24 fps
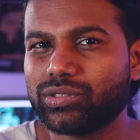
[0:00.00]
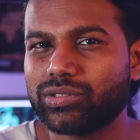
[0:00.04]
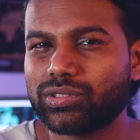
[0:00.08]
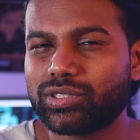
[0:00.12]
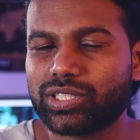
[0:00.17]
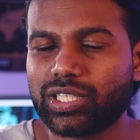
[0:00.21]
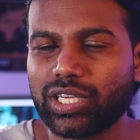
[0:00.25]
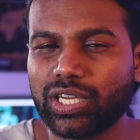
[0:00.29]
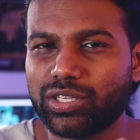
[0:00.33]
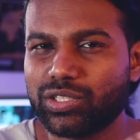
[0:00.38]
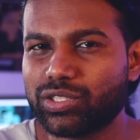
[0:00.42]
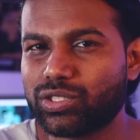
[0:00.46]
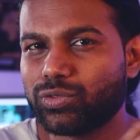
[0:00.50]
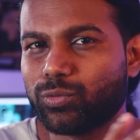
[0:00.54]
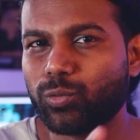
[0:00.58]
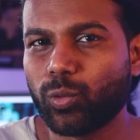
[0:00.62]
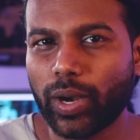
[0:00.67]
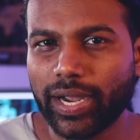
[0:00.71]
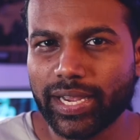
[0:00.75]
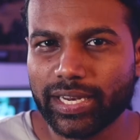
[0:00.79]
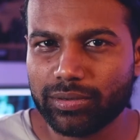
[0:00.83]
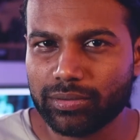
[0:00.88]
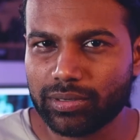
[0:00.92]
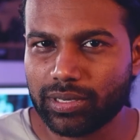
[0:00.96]
change
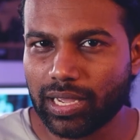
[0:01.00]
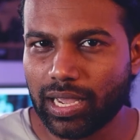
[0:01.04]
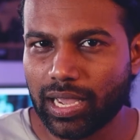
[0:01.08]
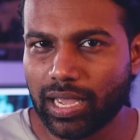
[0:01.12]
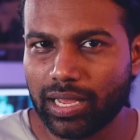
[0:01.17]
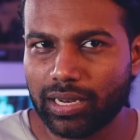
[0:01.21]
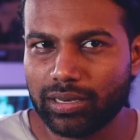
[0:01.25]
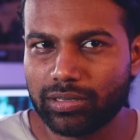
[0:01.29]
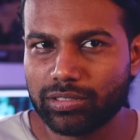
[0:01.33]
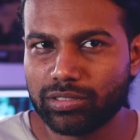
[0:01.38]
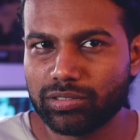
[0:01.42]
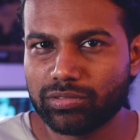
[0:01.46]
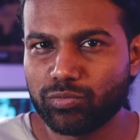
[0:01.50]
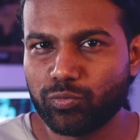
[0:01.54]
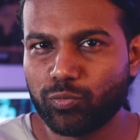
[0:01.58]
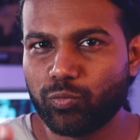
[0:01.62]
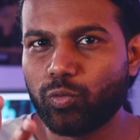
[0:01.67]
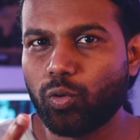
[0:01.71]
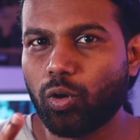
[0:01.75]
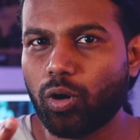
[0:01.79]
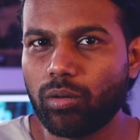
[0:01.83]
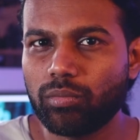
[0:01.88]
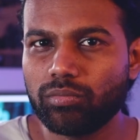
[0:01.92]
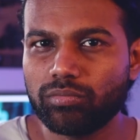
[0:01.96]
white and
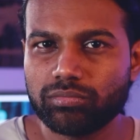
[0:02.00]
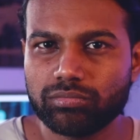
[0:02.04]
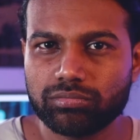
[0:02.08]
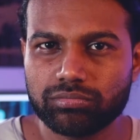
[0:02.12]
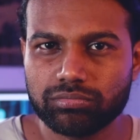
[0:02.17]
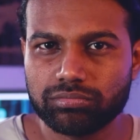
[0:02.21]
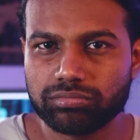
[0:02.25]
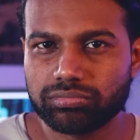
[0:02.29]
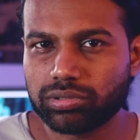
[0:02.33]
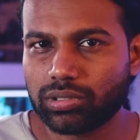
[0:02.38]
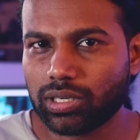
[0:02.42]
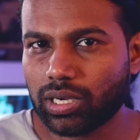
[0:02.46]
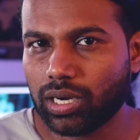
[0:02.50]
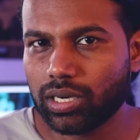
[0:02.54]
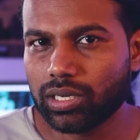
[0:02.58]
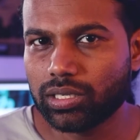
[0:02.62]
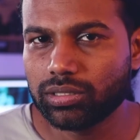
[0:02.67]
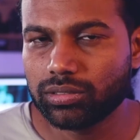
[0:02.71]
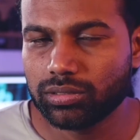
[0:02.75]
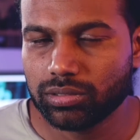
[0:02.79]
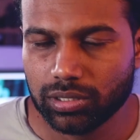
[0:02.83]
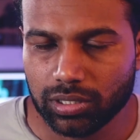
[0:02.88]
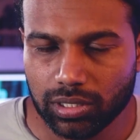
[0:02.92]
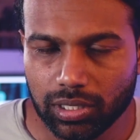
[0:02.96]
warm
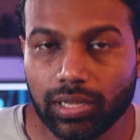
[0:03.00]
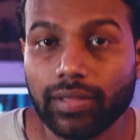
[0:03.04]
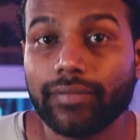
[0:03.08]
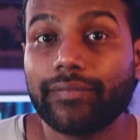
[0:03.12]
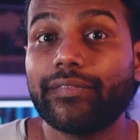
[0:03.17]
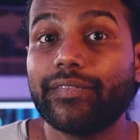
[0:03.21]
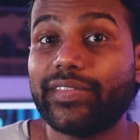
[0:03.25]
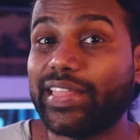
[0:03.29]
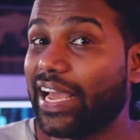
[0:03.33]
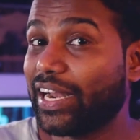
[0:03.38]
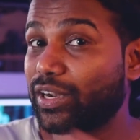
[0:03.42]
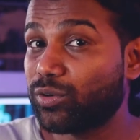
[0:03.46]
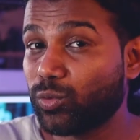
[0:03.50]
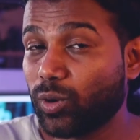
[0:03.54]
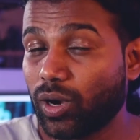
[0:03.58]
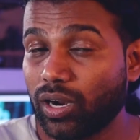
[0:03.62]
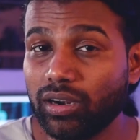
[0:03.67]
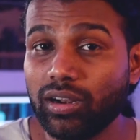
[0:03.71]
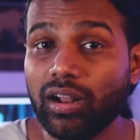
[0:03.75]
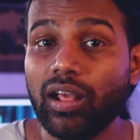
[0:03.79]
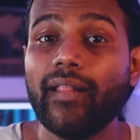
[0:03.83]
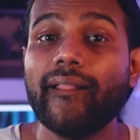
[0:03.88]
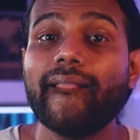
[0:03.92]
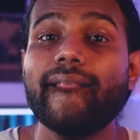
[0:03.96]
color, that
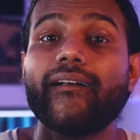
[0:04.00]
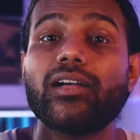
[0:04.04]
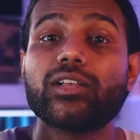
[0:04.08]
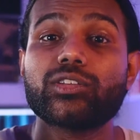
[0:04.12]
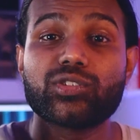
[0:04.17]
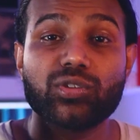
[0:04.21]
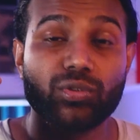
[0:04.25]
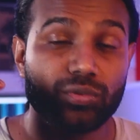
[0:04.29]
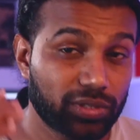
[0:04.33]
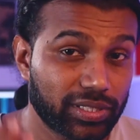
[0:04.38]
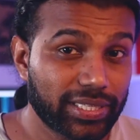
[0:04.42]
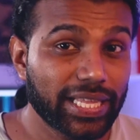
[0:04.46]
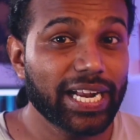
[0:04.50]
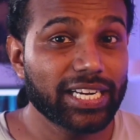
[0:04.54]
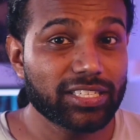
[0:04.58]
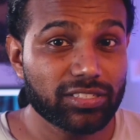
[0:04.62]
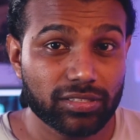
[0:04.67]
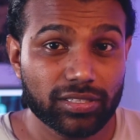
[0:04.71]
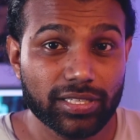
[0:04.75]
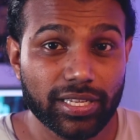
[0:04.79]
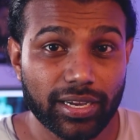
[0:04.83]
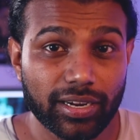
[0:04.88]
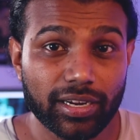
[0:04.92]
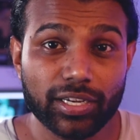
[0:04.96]
one. So that's
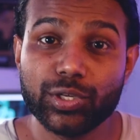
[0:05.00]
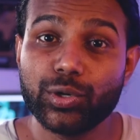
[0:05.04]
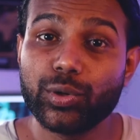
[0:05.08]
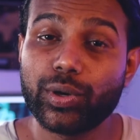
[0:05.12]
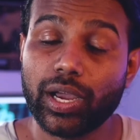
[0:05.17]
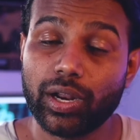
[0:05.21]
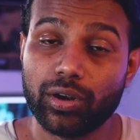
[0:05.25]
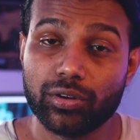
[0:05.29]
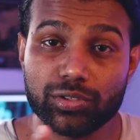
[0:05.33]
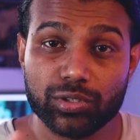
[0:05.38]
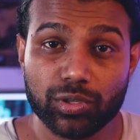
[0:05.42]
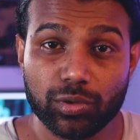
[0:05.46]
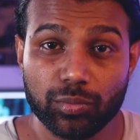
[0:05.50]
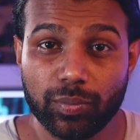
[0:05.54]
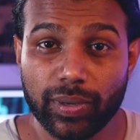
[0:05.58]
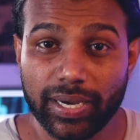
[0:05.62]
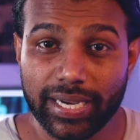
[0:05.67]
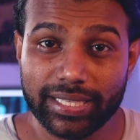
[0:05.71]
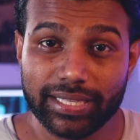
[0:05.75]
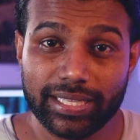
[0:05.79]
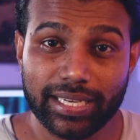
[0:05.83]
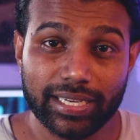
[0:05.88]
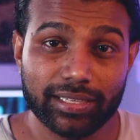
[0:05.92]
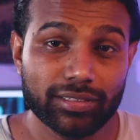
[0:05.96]
there. You can also
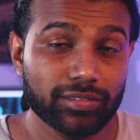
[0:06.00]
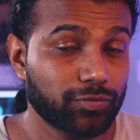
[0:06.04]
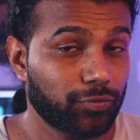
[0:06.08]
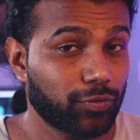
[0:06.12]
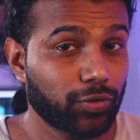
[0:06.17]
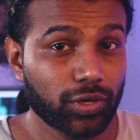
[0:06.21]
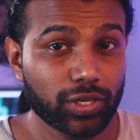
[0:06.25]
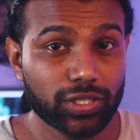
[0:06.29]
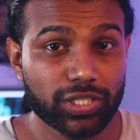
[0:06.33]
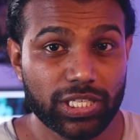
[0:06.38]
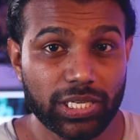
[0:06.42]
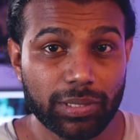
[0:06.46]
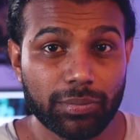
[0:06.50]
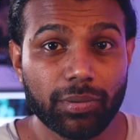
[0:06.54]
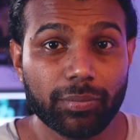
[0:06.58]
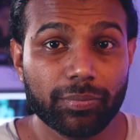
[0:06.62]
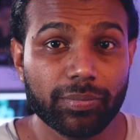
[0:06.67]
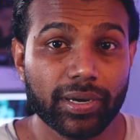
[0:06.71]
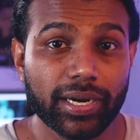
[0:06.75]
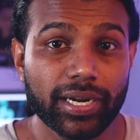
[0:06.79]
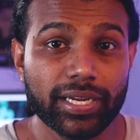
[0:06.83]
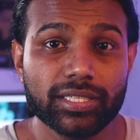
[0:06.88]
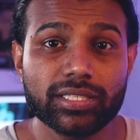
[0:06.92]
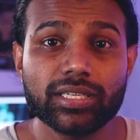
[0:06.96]
buy that for a cheaper
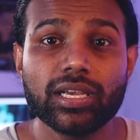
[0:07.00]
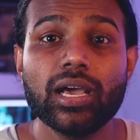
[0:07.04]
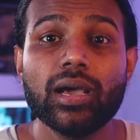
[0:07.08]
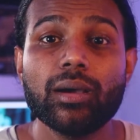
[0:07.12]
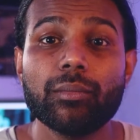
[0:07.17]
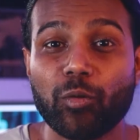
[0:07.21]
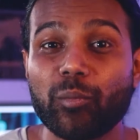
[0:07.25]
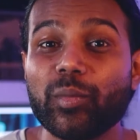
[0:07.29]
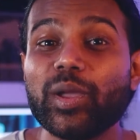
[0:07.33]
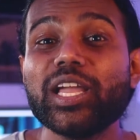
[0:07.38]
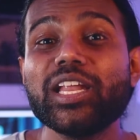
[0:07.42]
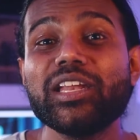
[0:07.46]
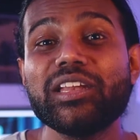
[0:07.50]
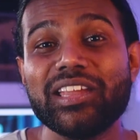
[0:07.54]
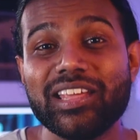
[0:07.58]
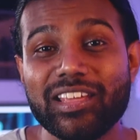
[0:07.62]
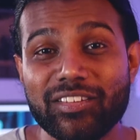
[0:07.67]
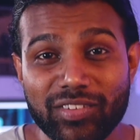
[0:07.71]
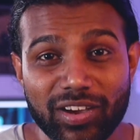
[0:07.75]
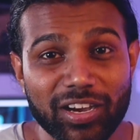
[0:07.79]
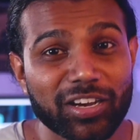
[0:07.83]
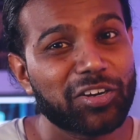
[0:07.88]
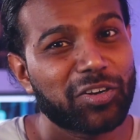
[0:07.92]
price. For me, Neewer